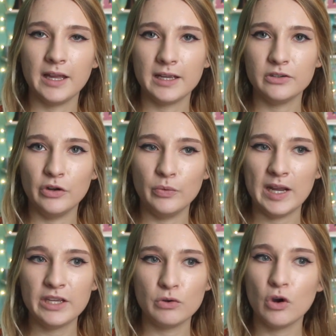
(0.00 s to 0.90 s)
Like, no
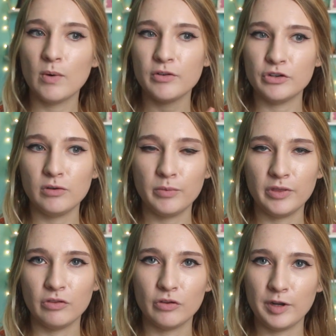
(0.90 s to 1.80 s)
wait, you go out and do it
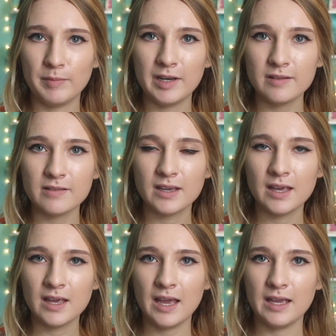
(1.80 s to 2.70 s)
within 30 minutes
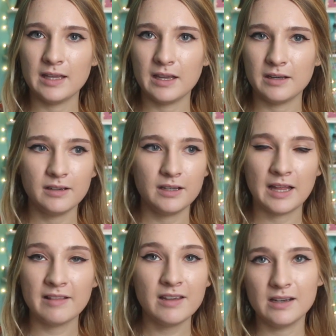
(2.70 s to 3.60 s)
and then
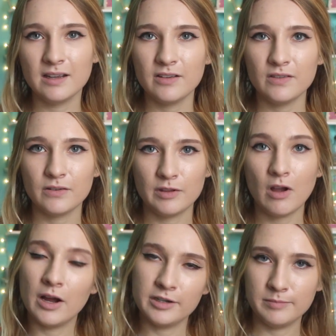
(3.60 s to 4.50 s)
that's it. So
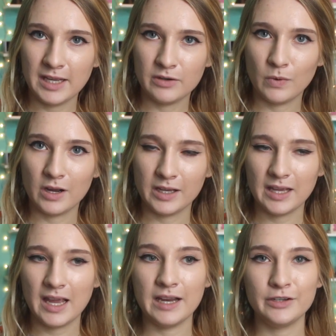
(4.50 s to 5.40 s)
it's on-demand
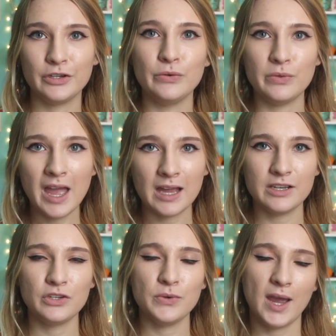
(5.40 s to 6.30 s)
walking, and to do
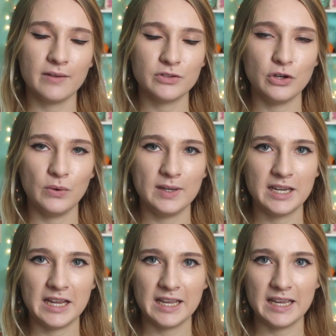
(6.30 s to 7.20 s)
that you have to go and
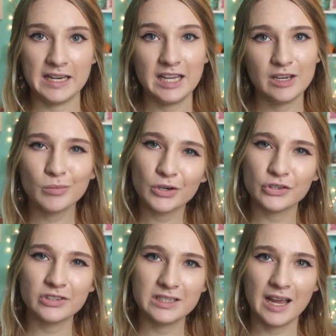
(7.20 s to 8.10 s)
take an
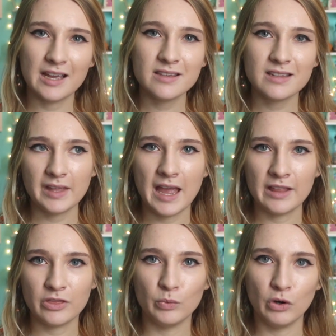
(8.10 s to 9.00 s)
in-person test
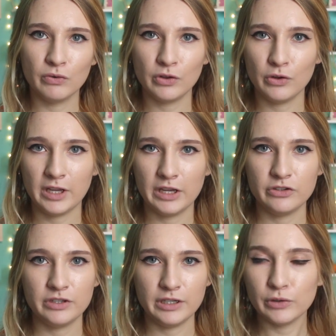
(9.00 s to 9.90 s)
at the Rover
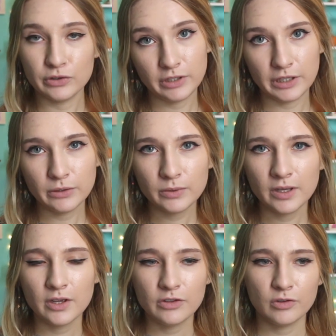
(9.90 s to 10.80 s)
location nearest to you.
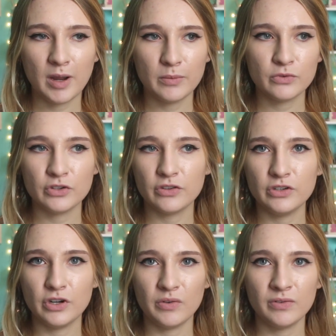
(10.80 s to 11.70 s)
So mine was
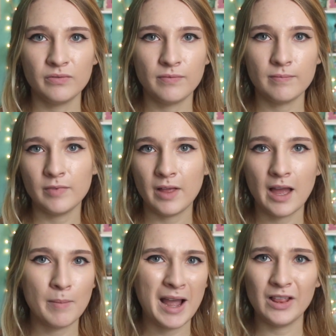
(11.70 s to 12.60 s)
just,
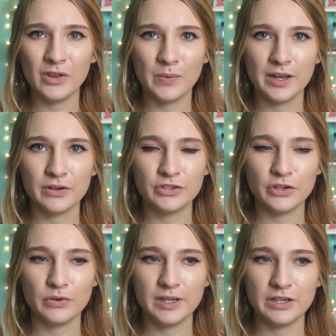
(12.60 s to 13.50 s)
a mile away or
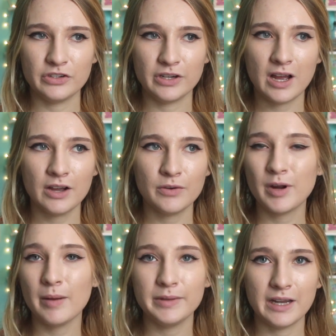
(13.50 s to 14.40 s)
so in Chicago,
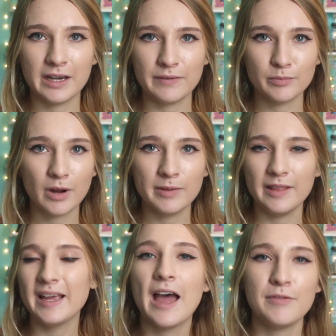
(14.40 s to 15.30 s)
probably not even, probably
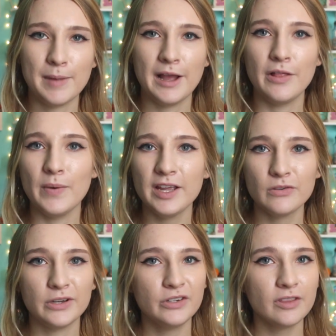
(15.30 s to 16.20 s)
like half a mile away.
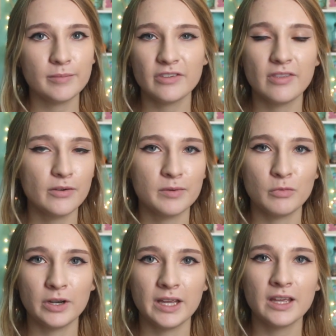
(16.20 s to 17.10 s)
So I took the bus there one
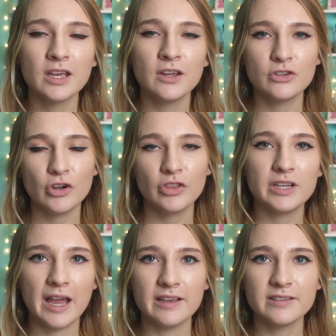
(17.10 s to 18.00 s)
morning, took
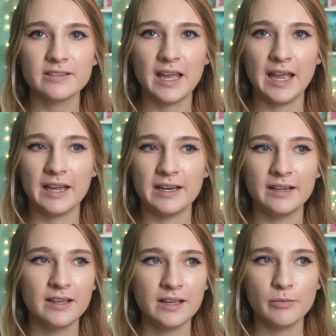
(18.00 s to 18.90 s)
the test,
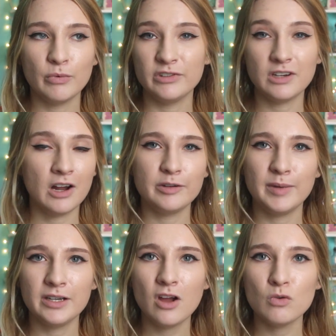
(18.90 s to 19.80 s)
and was an
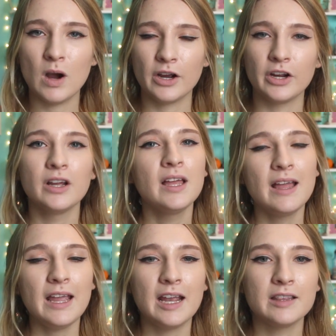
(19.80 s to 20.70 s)
on-demand dog walker.
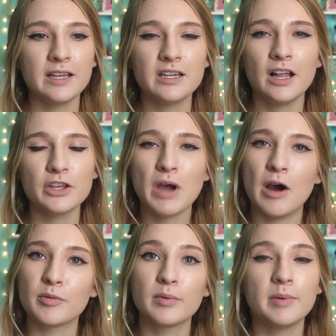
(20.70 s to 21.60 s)
And they tell you
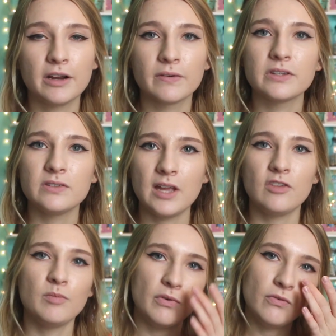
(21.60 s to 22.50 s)
how to prepare for this
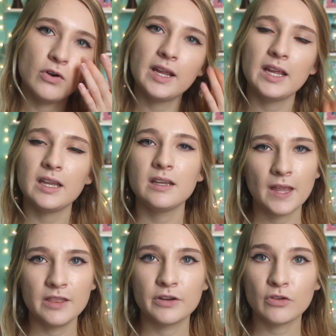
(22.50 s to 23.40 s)
test beforehand.
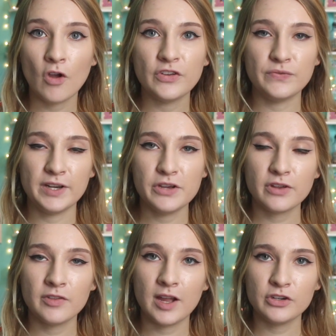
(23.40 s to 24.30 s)
There's all these
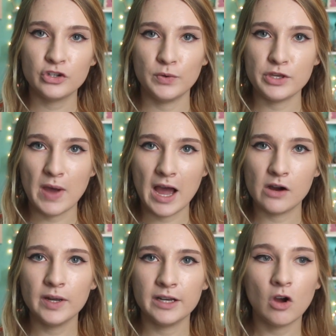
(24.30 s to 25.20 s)
videos online showing you
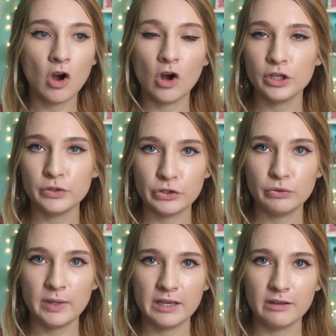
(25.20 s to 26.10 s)
how, and all you
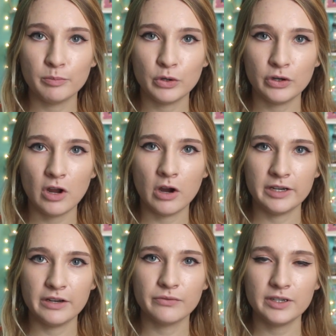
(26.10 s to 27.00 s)
do is put
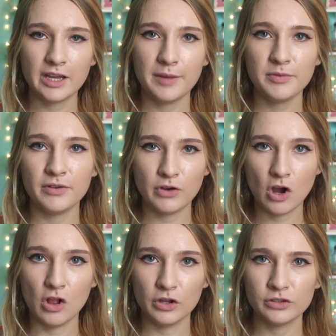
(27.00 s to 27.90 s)
on different types of
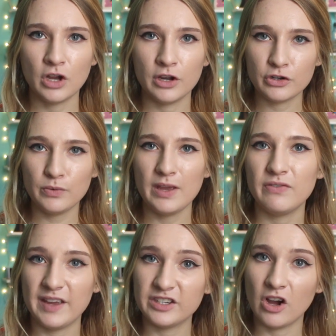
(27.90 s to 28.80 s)
collars onto a
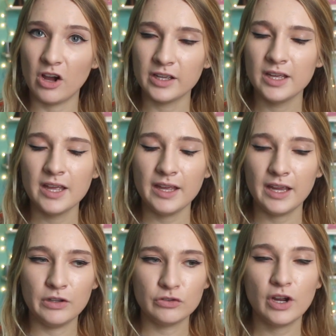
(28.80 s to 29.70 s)
fake dog.
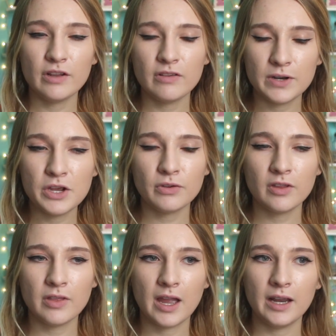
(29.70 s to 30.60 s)
And there's tons of videos
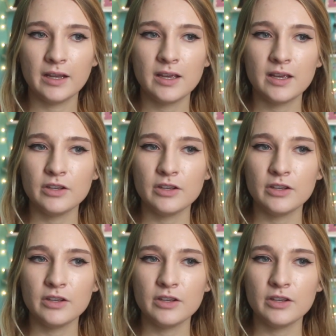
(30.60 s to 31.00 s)
online.